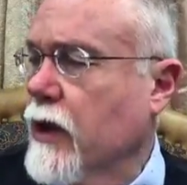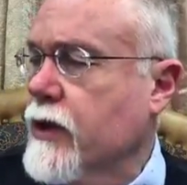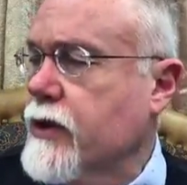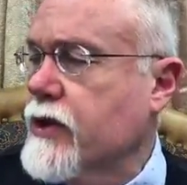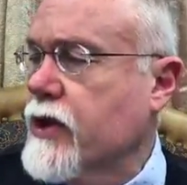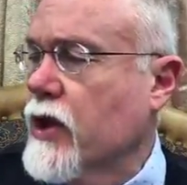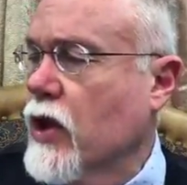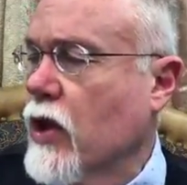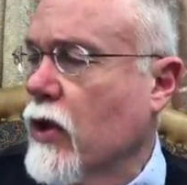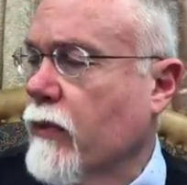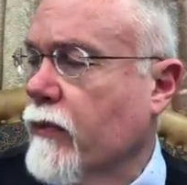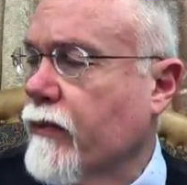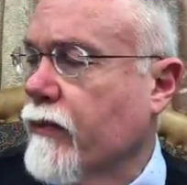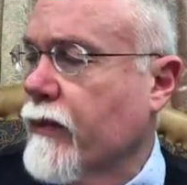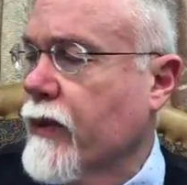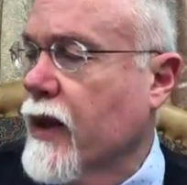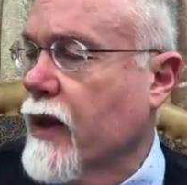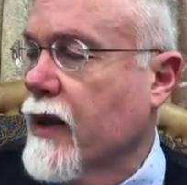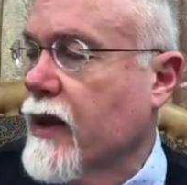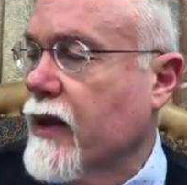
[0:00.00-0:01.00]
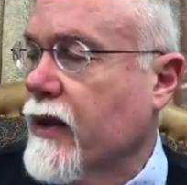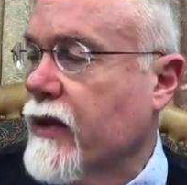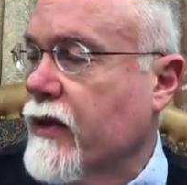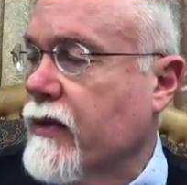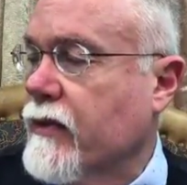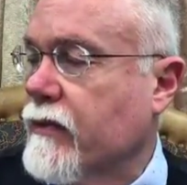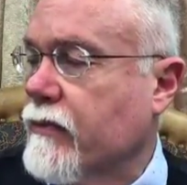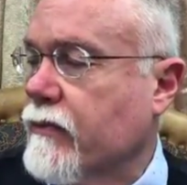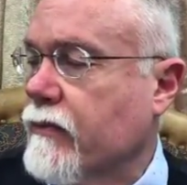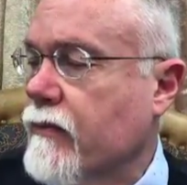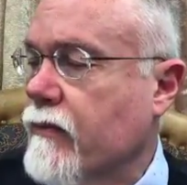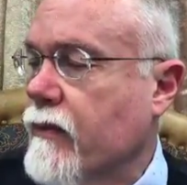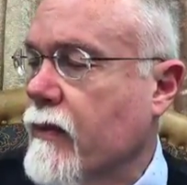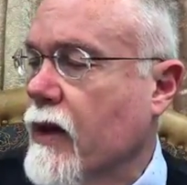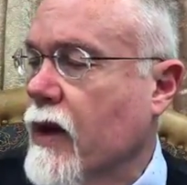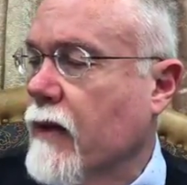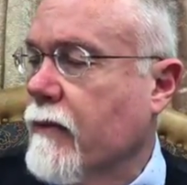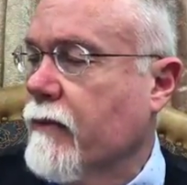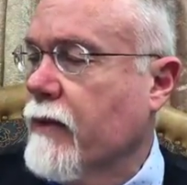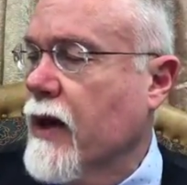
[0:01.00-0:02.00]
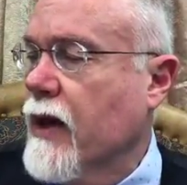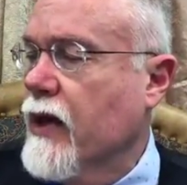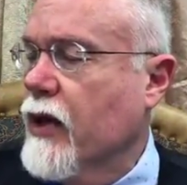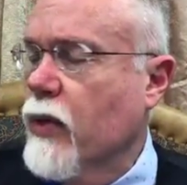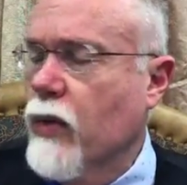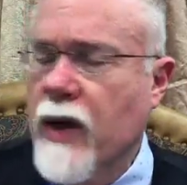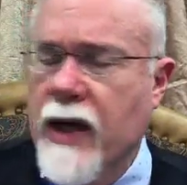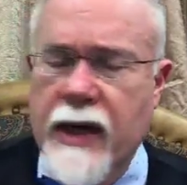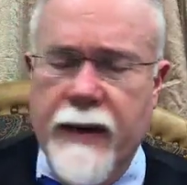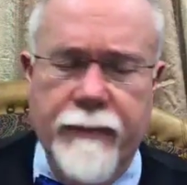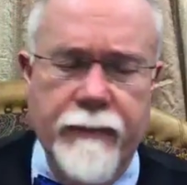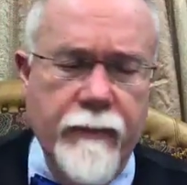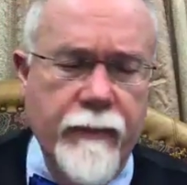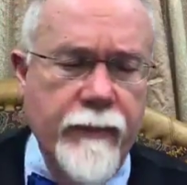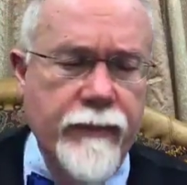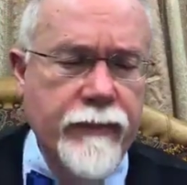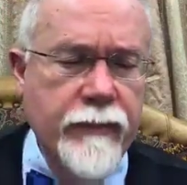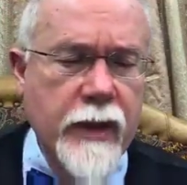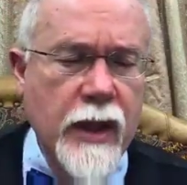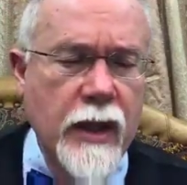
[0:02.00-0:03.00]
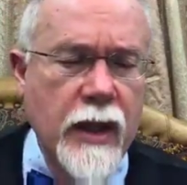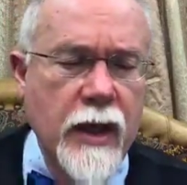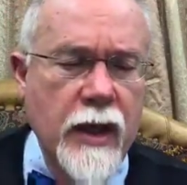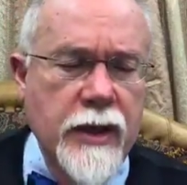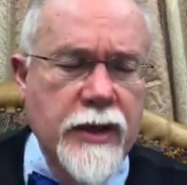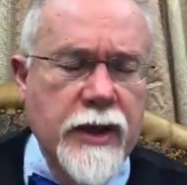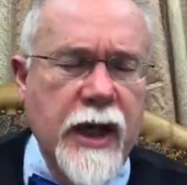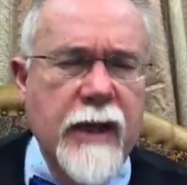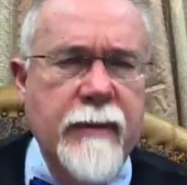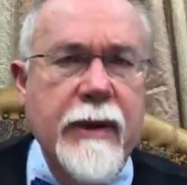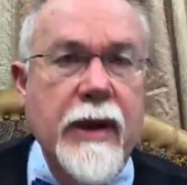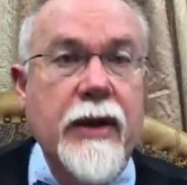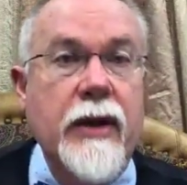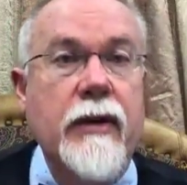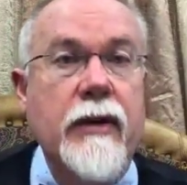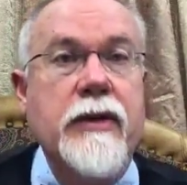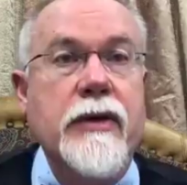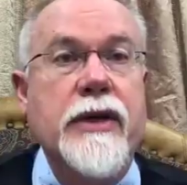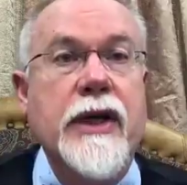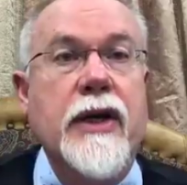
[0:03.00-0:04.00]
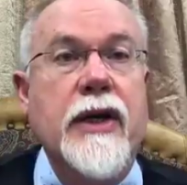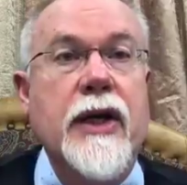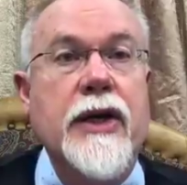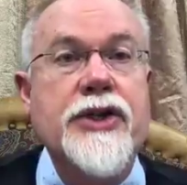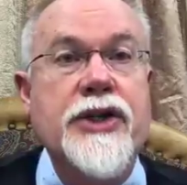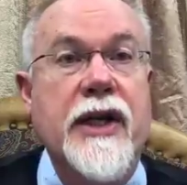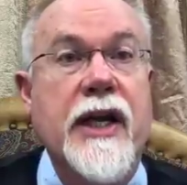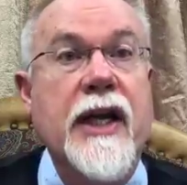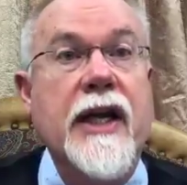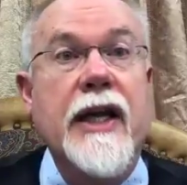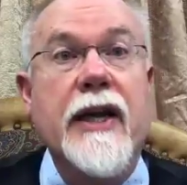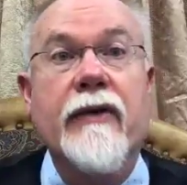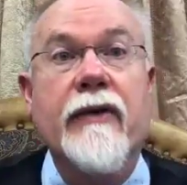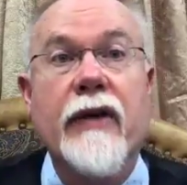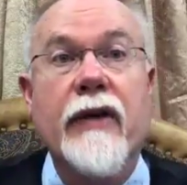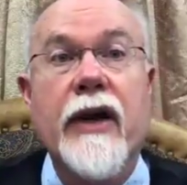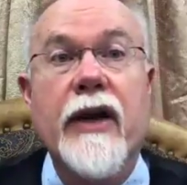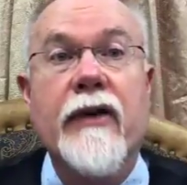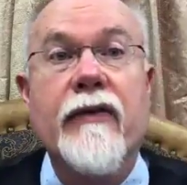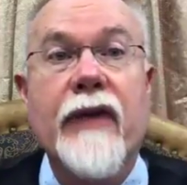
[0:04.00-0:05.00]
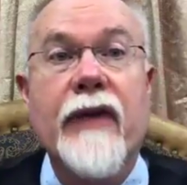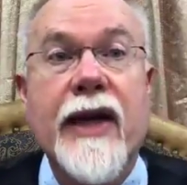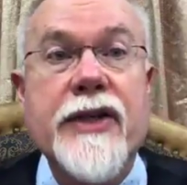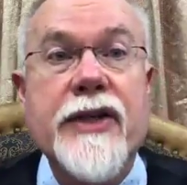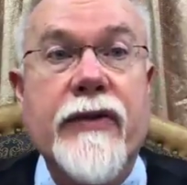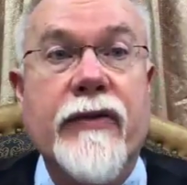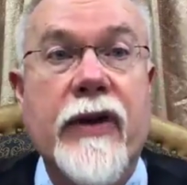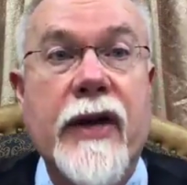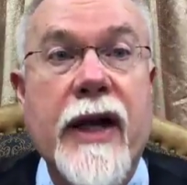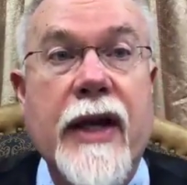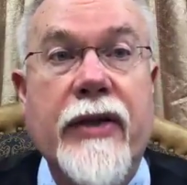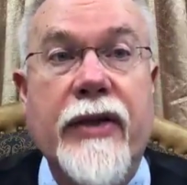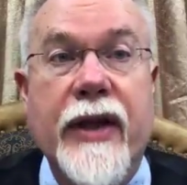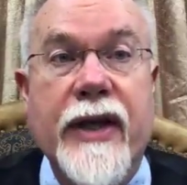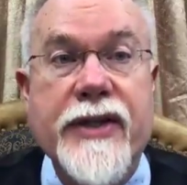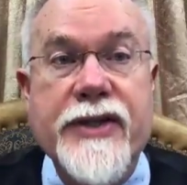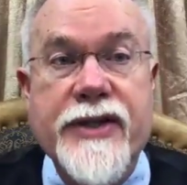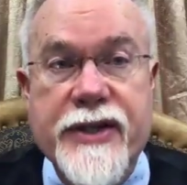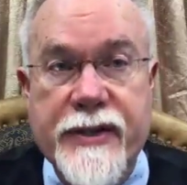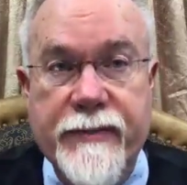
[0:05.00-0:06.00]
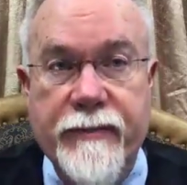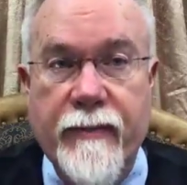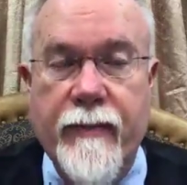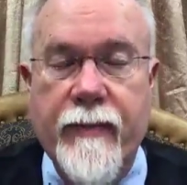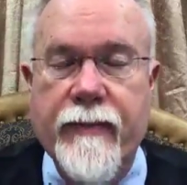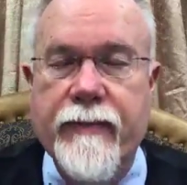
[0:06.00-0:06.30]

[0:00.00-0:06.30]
So, by the way, talking about technology getting in advance of our ethics.